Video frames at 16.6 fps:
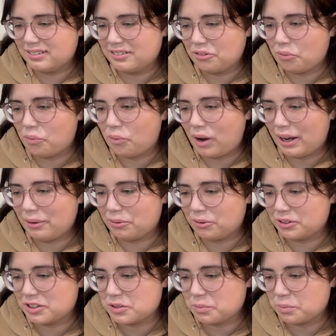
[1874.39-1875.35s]
Why
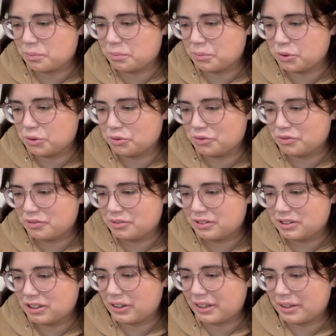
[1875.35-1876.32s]
won't this move?
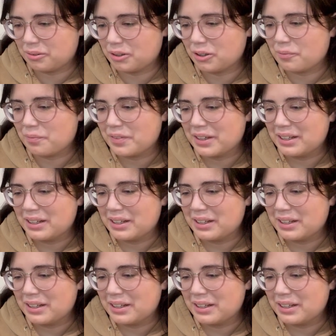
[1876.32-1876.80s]
Okay, there we go.